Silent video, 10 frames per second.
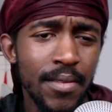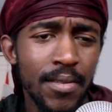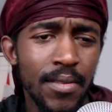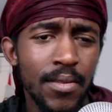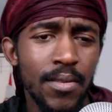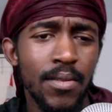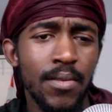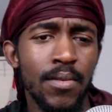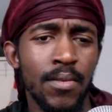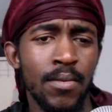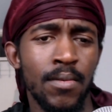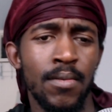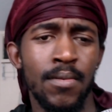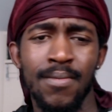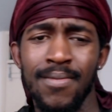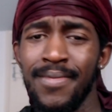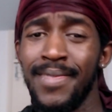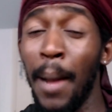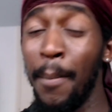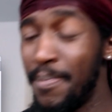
Nothing is said.